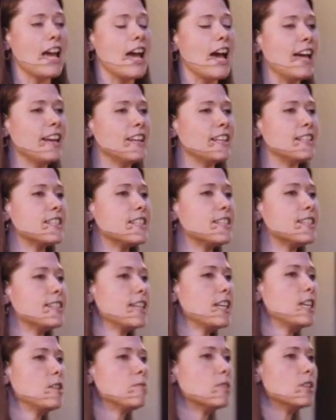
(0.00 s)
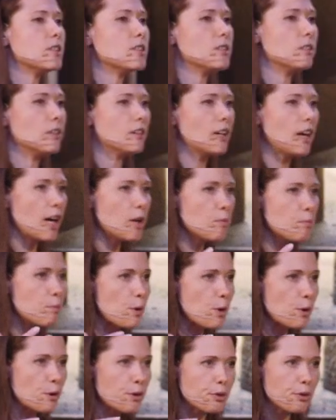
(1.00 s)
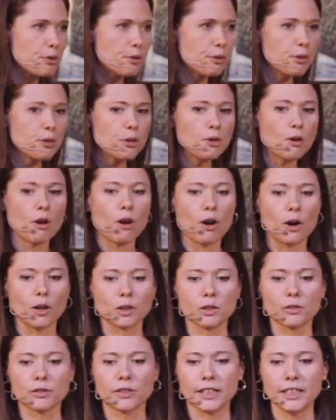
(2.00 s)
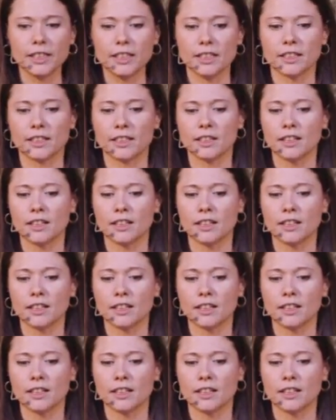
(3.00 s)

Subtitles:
and it seemed as though God broke through all of it